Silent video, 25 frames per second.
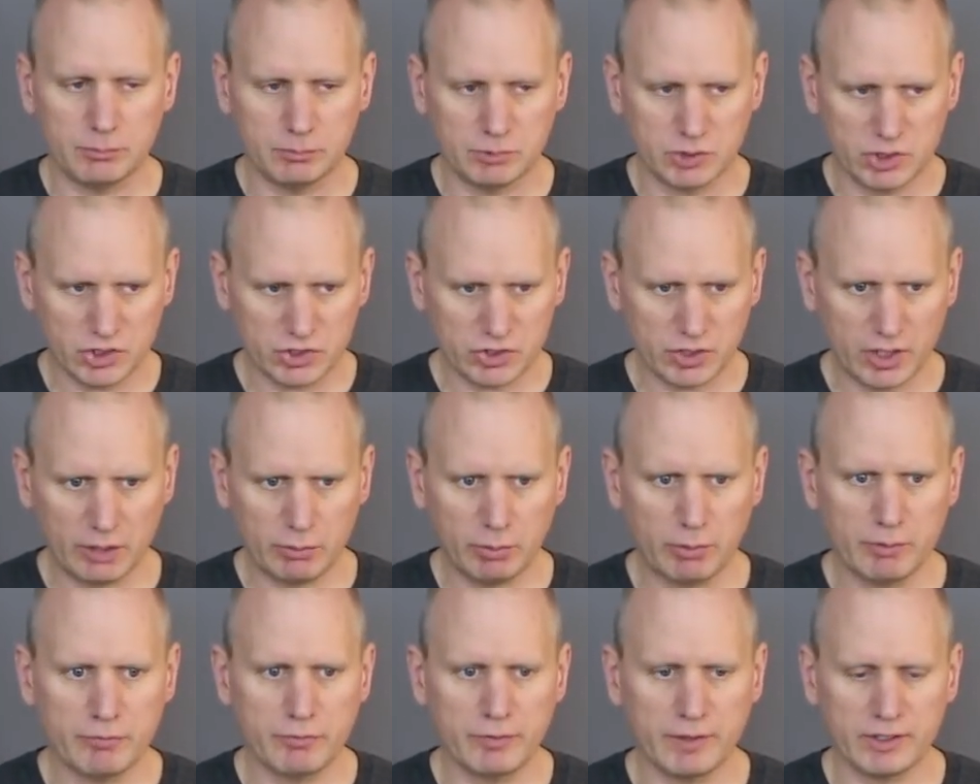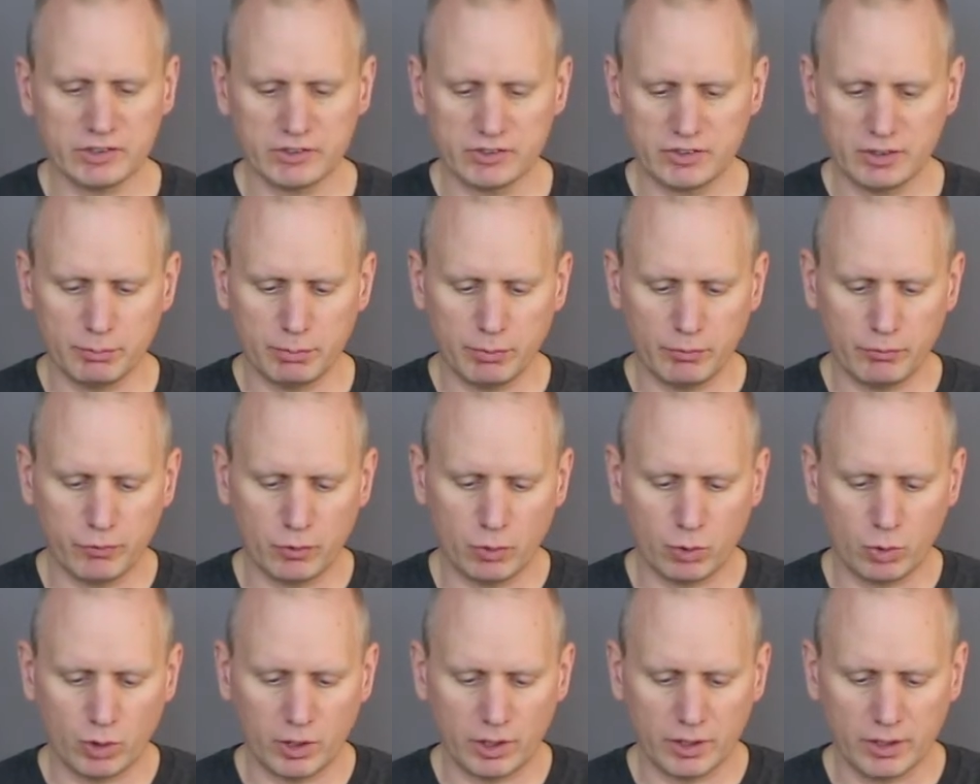Just like we fixed it
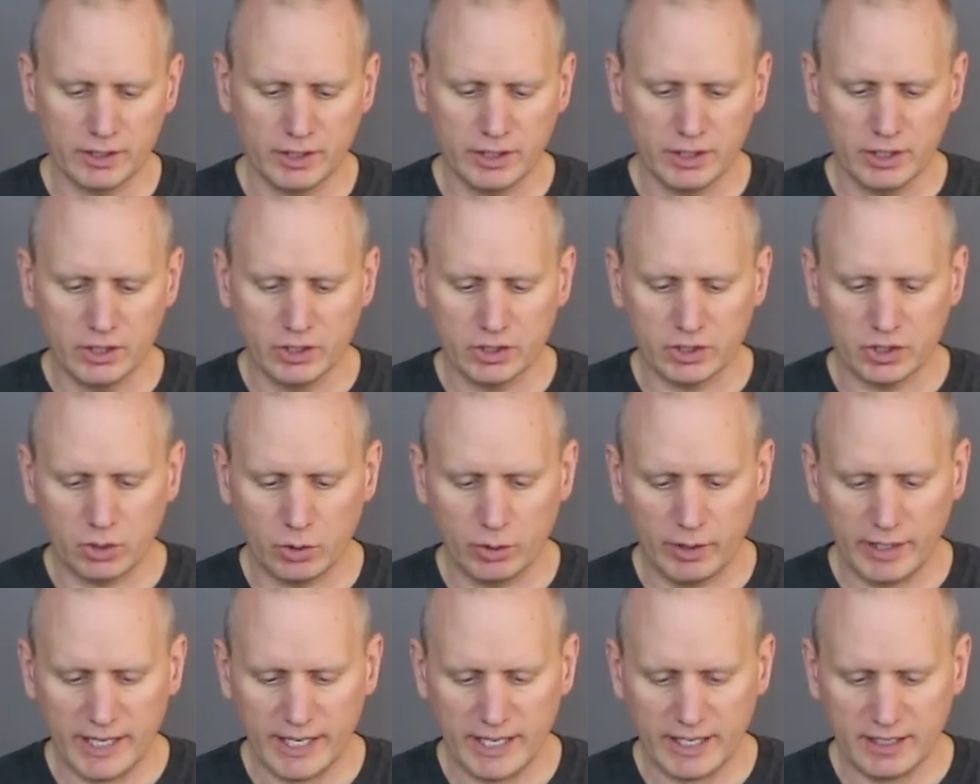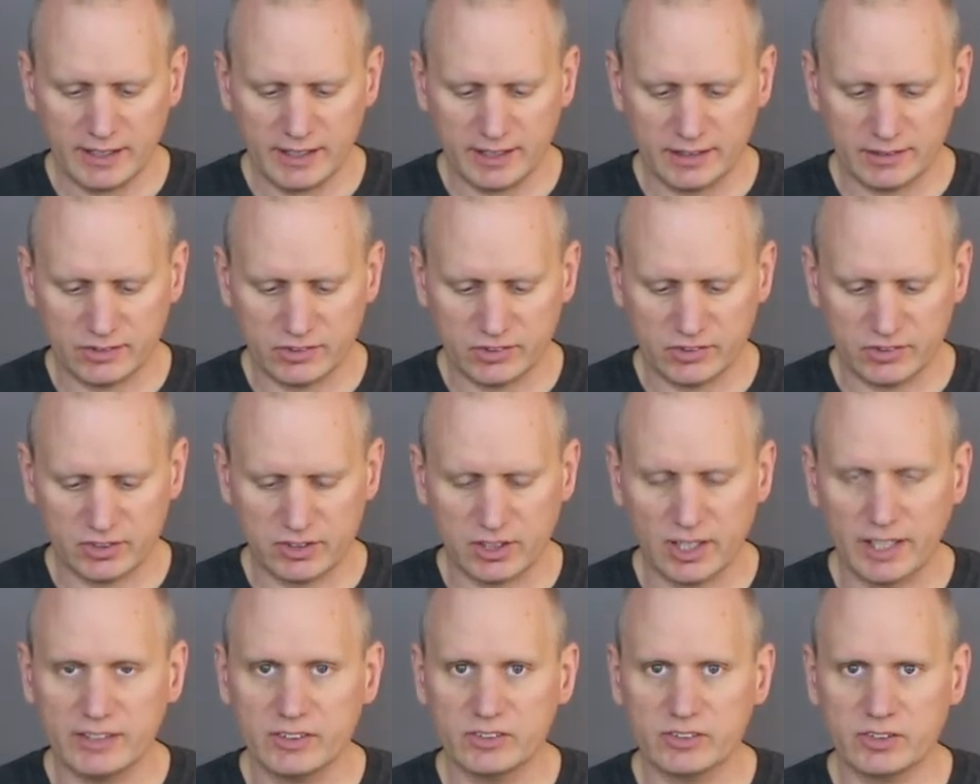before, go ahead and
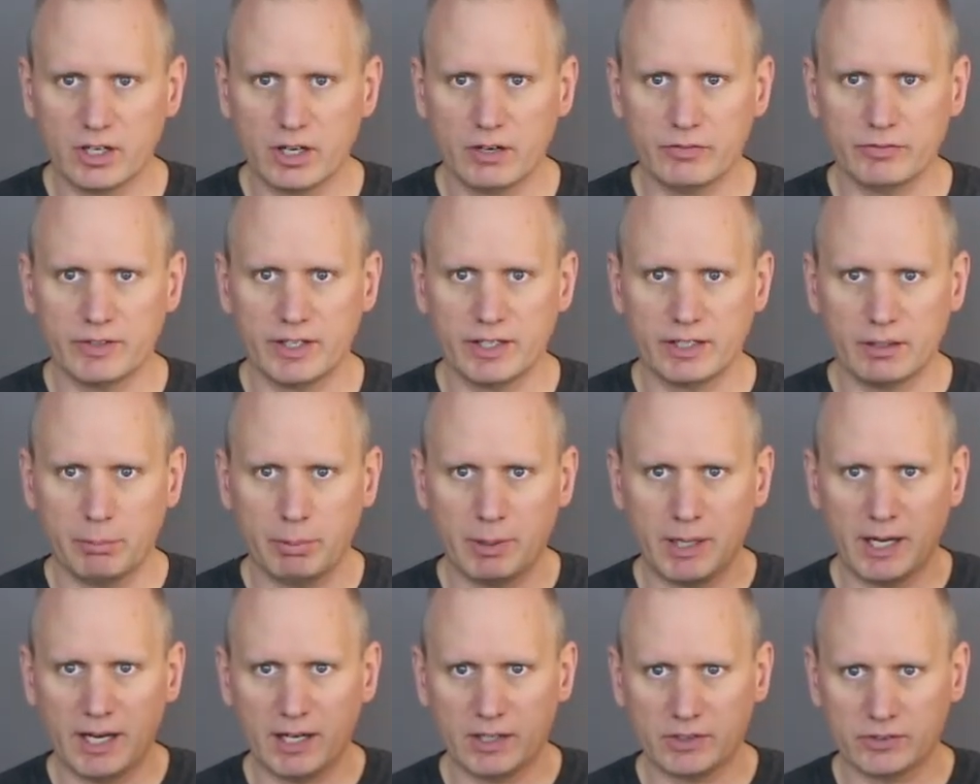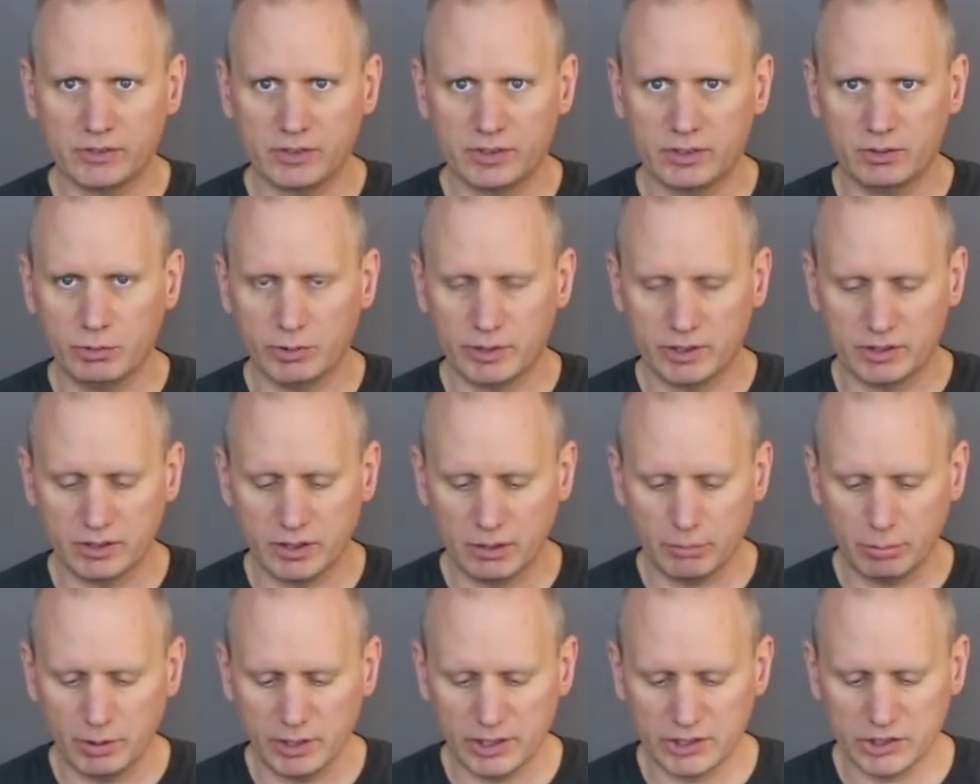slice off that epoxy with a
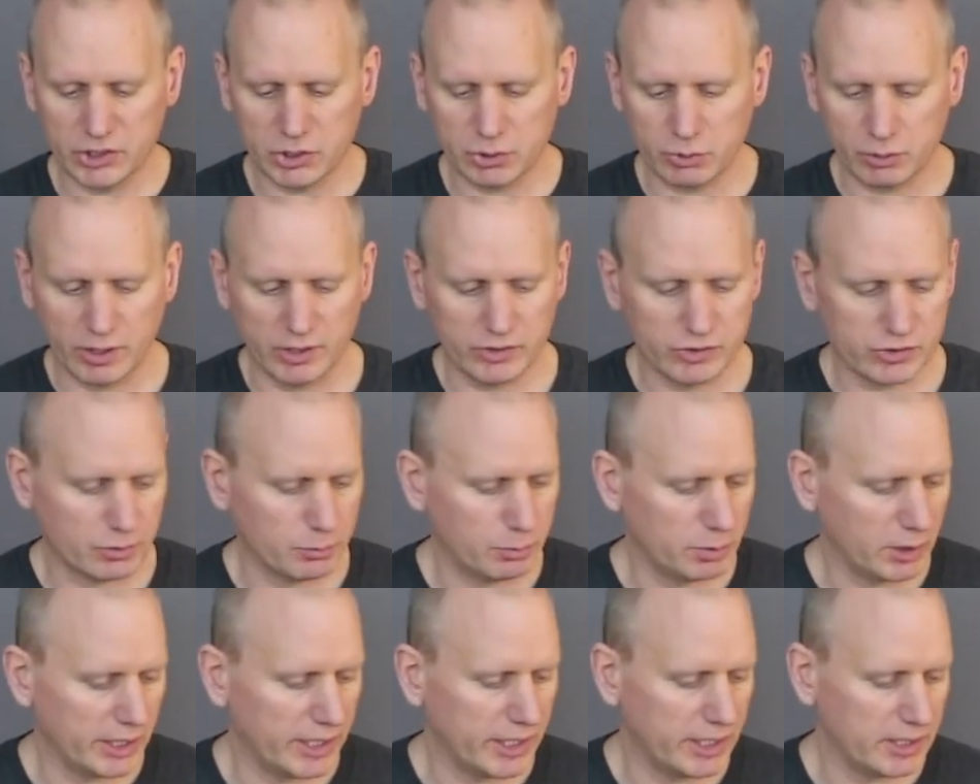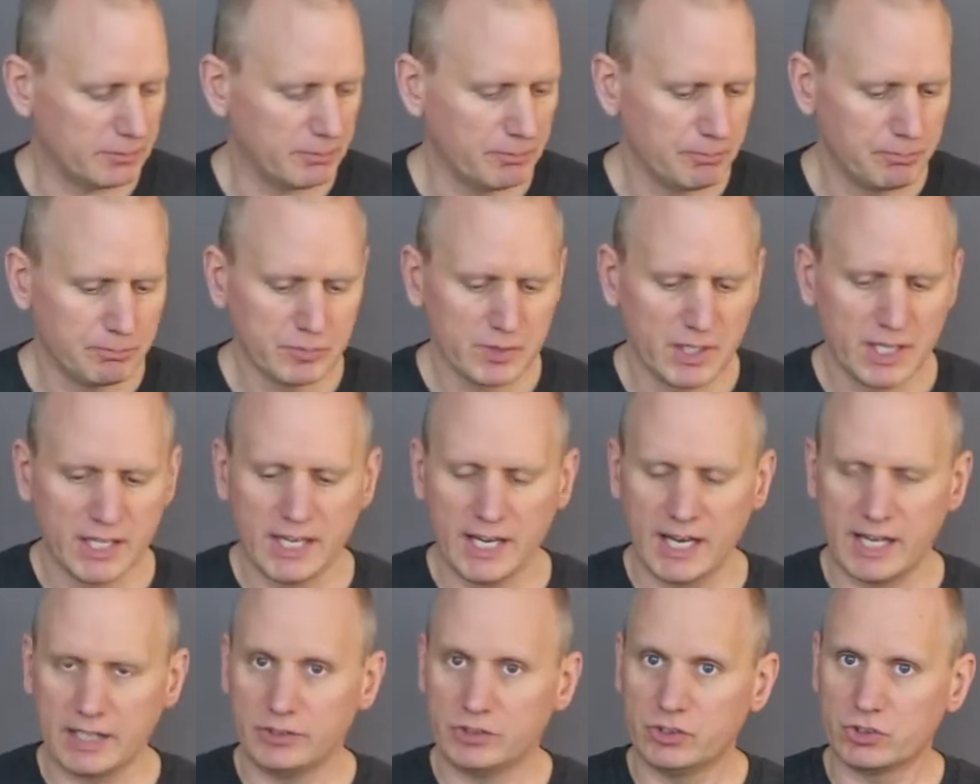double-edged razor blade
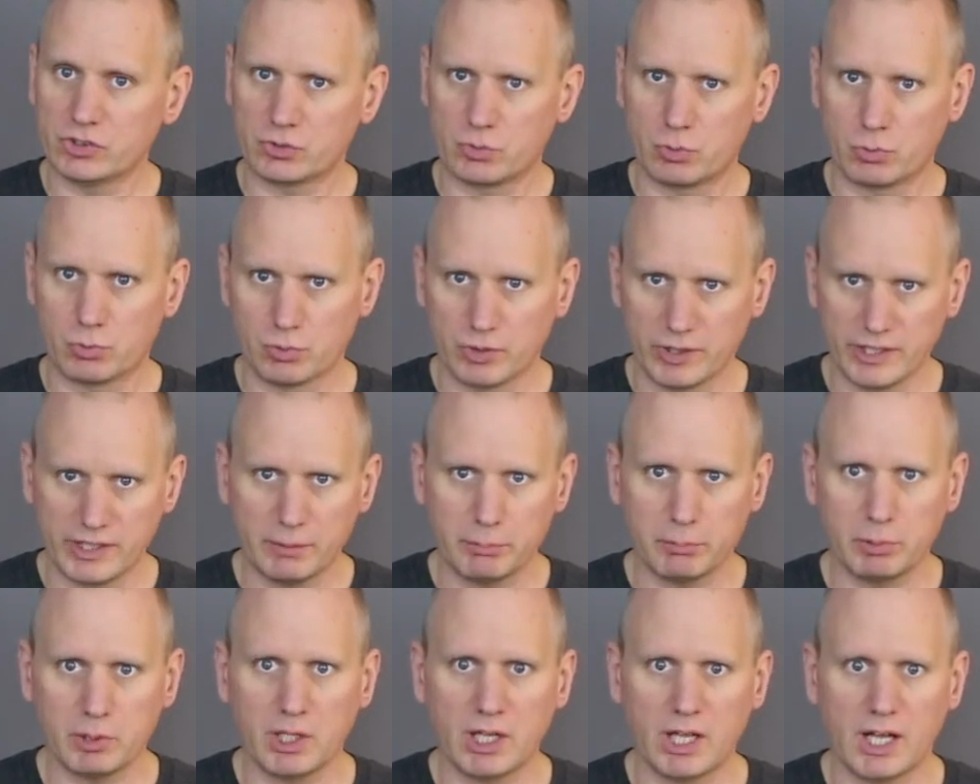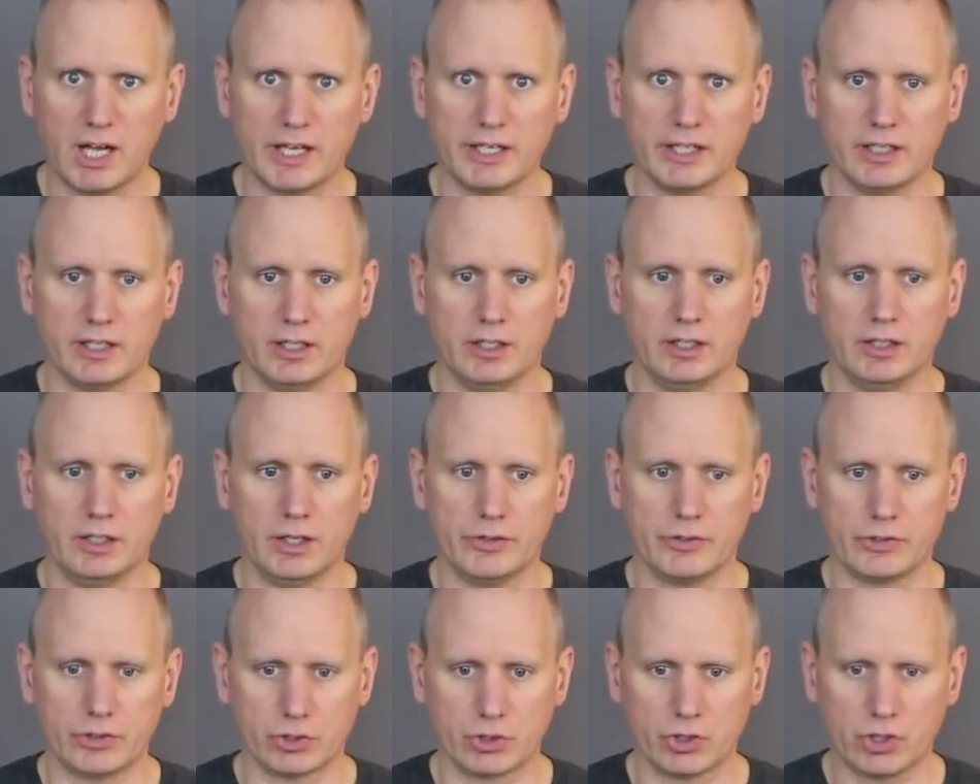and just reapply
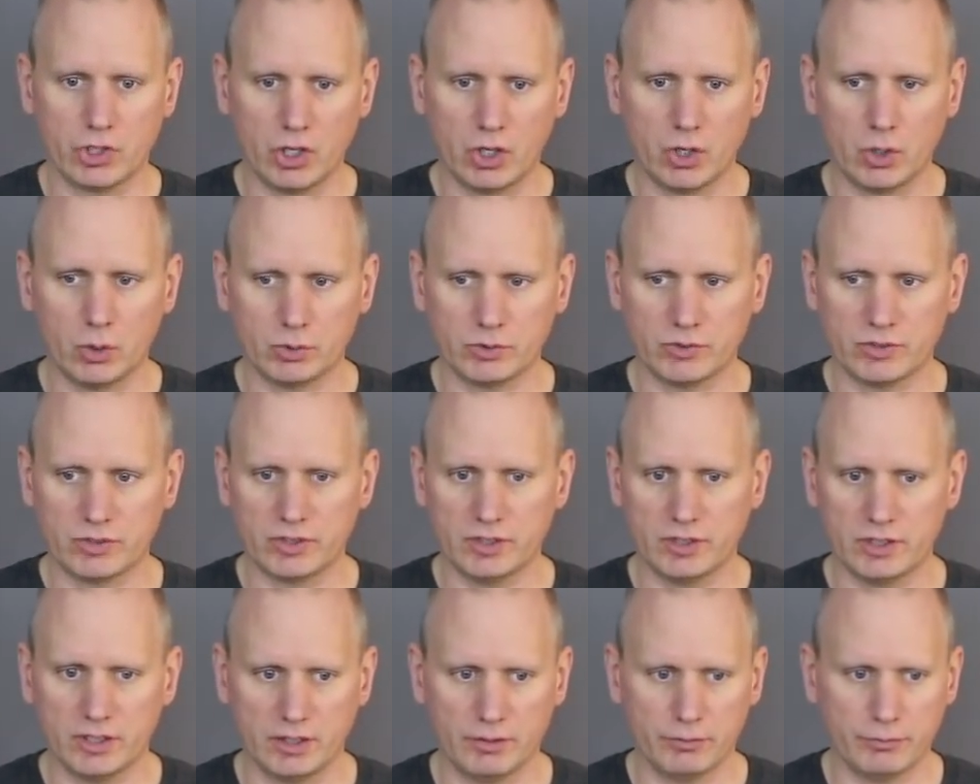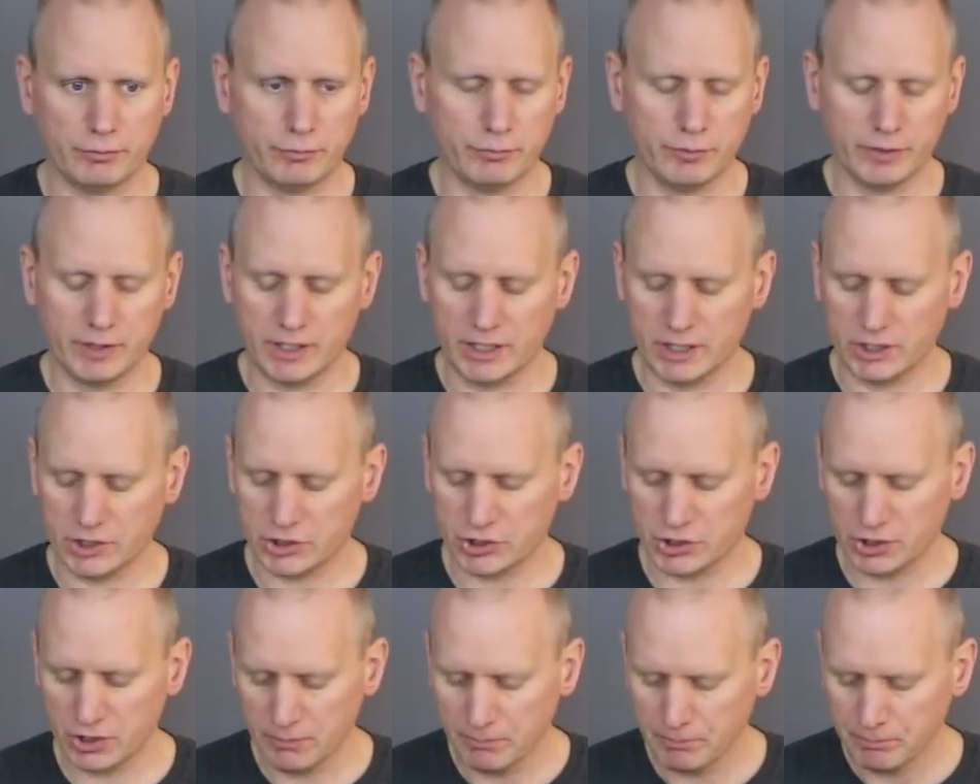another coat of
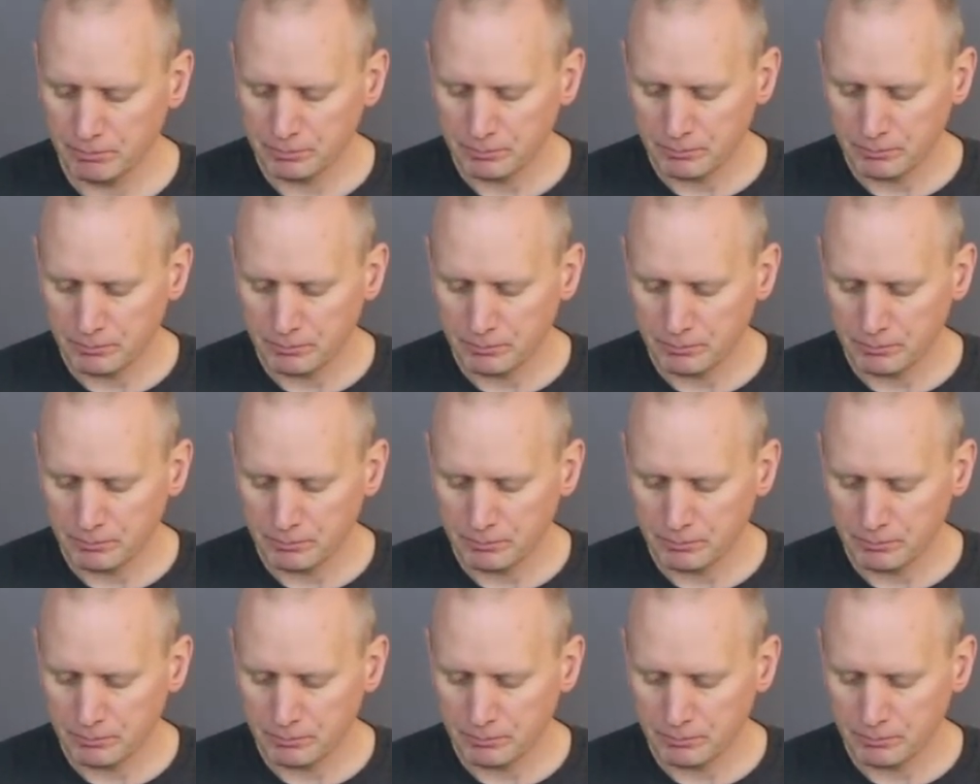finish.